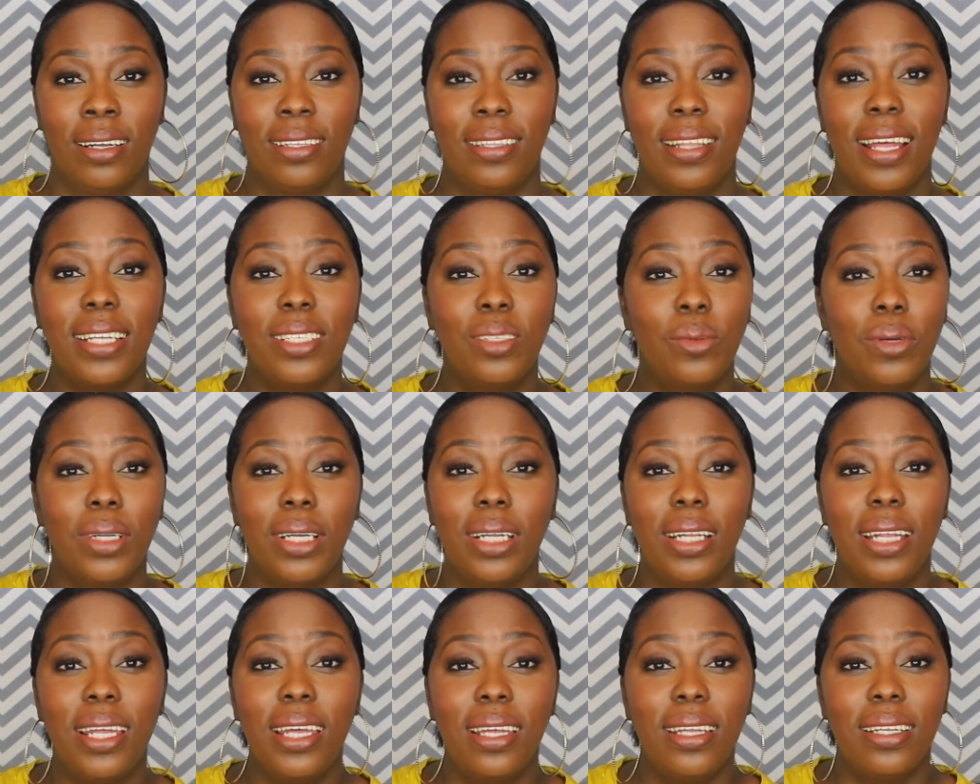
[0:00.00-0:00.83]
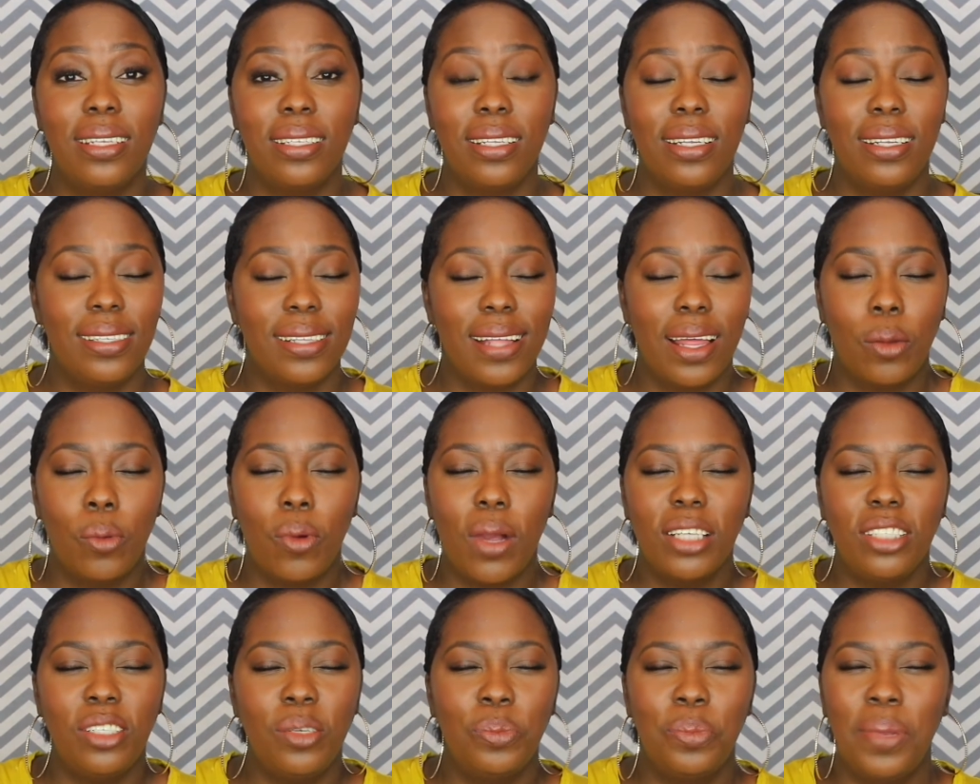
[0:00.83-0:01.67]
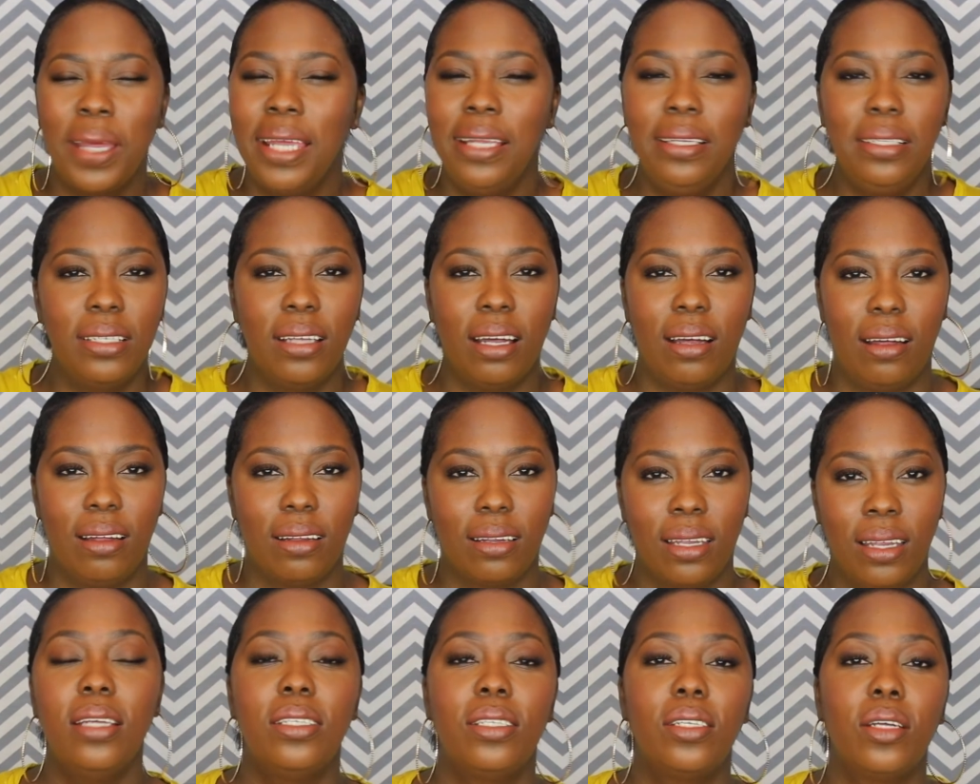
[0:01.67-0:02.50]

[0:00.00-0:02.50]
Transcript: That's what it is. It's like watching paint talk.